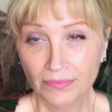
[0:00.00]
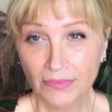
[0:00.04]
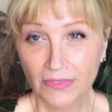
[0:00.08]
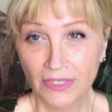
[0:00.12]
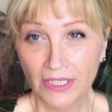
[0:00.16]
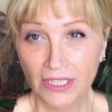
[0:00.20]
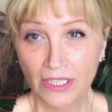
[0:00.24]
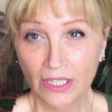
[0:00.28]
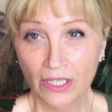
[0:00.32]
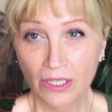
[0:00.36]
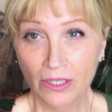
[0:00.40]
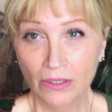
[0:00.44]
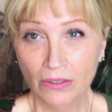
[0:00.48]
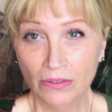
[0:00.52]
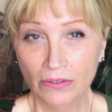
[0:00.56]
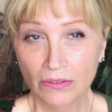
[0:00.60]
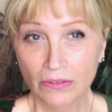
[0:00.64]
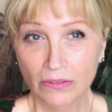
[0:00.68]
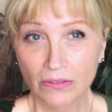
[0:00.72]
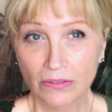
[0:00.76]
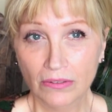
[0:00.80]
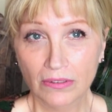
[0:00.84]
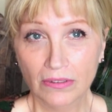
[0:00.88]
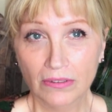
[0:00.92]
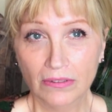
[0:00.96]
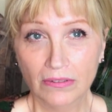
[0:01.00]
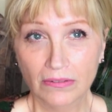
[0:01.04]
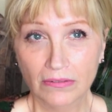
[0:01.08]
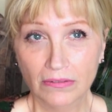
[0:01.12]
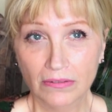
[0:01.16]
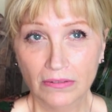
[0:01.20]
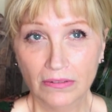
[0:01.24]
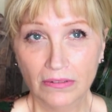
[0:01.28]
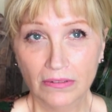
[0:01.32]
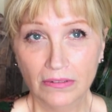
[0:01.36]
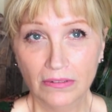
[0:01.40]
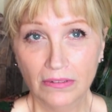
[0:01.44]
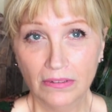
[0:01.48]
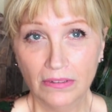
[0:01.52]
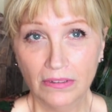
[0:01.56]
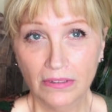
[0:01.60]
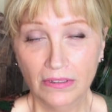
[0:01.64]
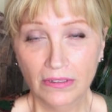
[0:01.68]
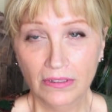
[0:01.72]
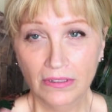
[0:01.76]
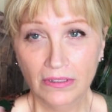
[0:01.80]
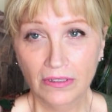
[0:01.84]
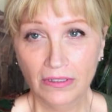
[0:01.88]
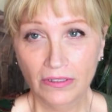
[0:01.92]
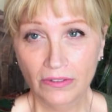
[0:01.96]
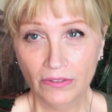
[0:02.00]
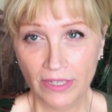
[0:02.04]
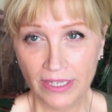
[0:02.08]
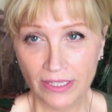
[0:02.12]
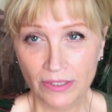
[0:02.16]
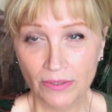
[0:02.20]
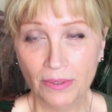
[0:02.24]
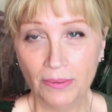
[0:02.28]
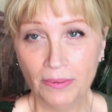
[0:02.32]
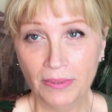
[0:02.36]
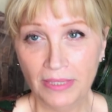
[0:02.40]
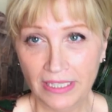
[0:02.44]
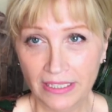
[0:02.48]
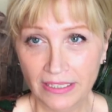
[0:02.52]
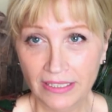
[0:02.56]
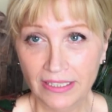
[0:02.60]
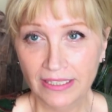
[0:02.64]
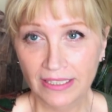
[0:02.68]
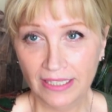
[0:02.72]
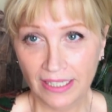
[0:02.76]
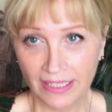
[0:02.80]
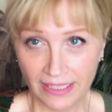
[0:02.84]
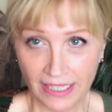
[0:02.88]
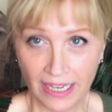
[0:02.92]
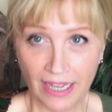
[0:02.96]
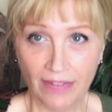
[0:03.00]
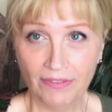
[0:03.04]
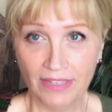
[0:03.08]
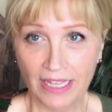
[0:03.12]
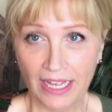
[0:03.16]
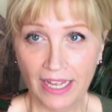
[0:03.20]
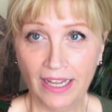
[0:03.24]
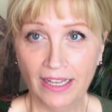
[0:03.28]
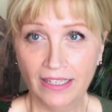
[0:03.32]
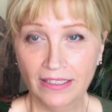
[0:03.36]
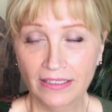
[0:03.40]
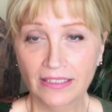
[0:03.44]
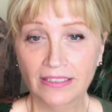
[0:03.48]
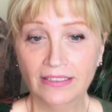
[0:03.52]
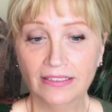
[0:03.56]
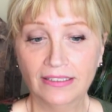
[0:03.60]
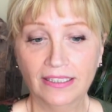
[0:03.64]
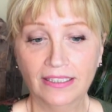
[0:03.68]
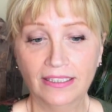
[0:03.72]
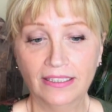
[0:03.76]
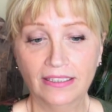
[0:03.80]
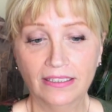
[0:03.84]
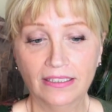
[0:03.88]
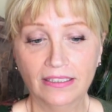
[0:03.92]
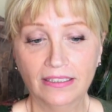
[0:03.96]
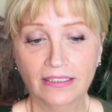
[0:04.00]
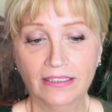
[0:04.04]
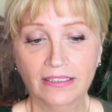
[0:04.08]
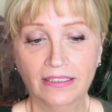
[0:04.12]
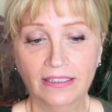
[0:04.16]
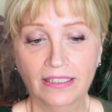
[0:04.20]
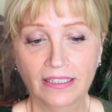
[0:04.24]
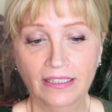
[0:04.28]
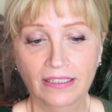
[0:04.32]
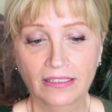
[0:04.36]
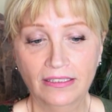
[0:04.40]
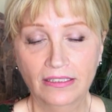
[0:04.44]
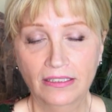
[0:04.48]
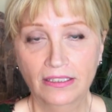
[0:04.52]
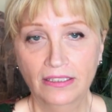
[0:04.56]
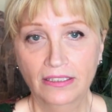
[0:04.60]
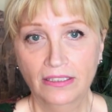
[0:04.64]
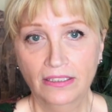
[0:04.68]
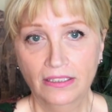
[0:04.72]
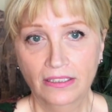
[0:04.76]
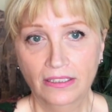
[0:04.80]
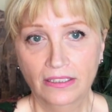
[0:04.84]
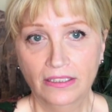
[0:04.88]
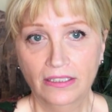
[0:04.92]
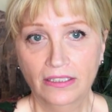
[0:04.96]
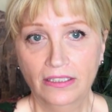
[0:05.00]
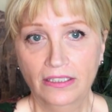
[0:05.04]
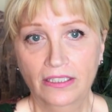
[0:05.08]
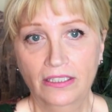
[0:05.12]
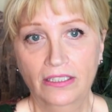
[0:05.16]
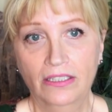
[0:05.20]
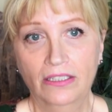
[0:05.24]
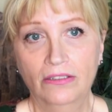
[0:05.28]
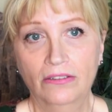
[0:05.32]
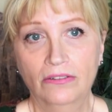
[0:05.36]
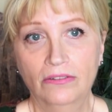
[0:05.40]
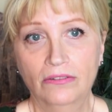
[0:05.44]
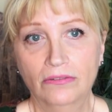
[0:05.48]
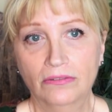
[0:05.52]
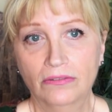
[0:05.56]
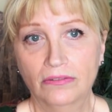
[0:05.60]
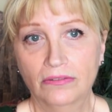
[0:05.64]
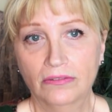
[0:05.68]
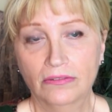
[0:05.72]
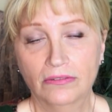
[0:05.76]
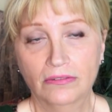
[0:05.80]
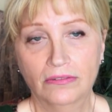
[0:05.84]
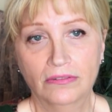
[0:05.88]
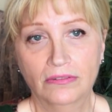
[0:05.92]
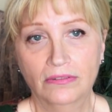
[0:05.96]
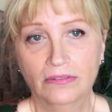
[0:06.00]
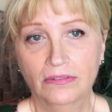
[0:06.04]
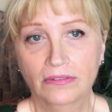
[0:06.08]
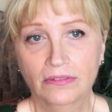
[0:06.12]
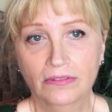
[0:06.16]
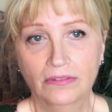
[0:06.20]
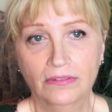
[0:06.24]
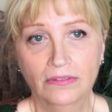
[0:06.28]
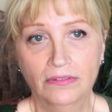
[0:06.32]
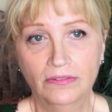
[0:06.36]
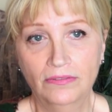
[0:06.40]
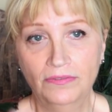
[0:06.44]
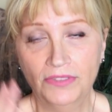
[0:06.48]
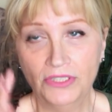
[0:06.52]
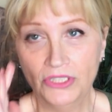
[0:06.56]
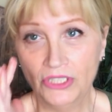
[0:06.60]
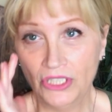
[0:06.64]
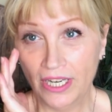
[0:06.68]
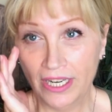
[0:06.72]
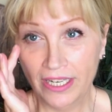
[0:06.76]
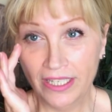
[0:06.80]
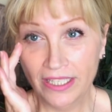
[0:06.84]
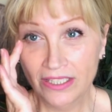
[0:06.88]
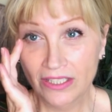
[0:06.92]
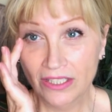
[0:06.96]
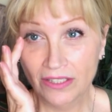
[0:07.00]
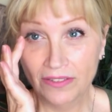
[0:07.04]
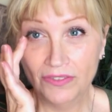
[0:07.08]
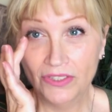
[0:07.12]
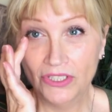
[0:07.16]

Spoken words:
you know, trans women that decide to have that. It's like that, you know, vaginas are